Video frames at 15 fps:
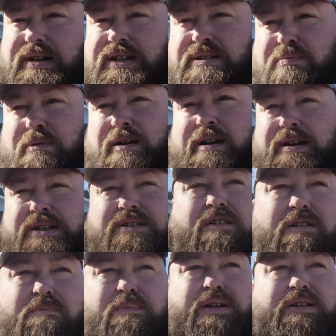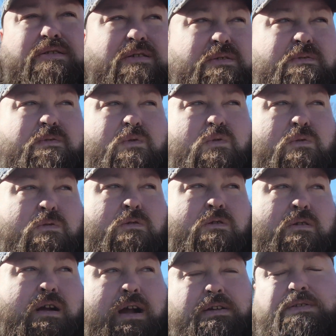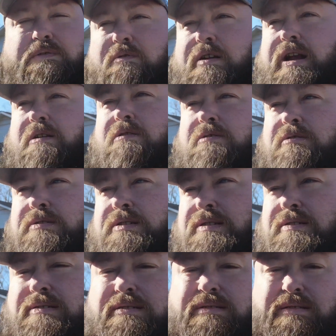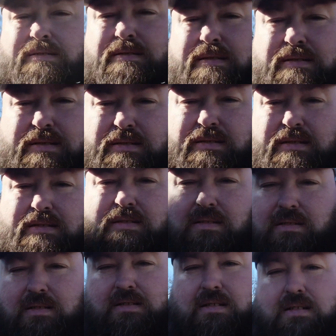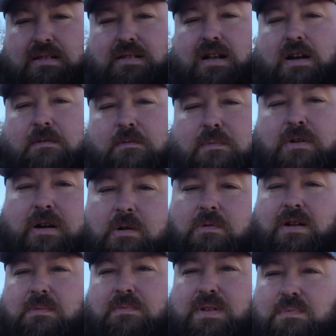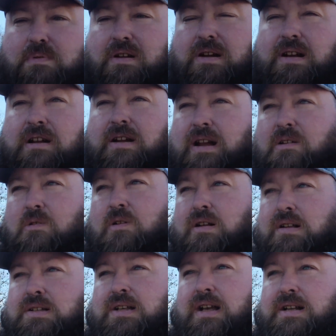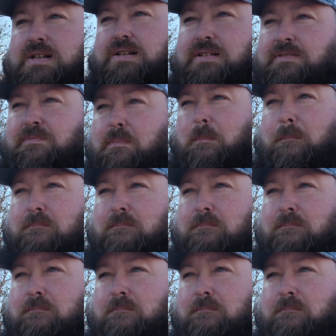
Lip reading: This spring I started mentoring for House for Heroes. Not familiar with them, it's a pretty neat organization.